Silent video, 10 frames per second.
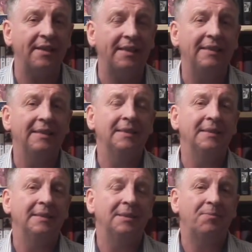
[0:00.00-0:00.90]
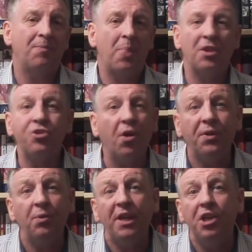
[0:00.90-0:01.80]
That there's
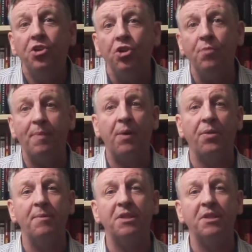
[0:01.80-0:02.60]
nothing we can do about them.